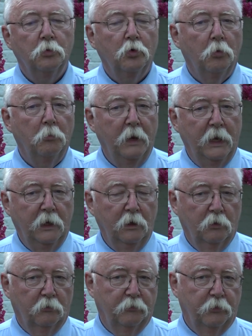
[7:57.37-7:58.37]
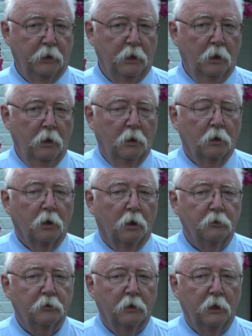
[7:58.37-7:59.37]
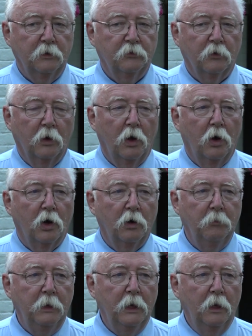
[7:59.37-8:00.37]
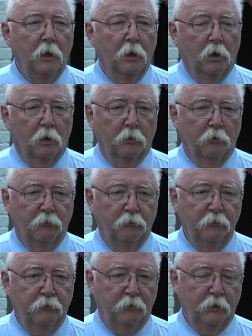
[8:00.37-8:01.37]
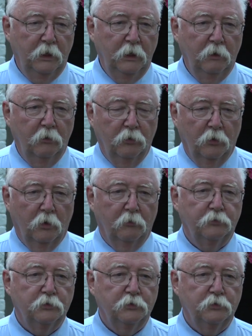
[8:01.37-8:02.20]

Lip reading: command of the Continental Army on the 15th of